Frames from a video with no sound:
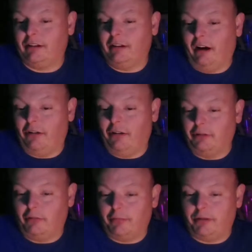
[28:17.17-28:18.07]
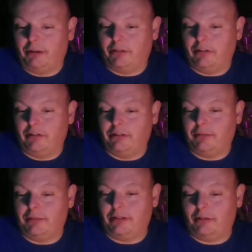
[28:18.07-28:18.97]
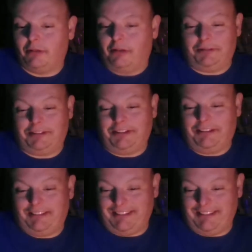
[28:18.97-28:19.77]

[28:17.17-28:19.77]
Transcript: Oh, dude, I want pizza. Send me some. No, I'm just kidding.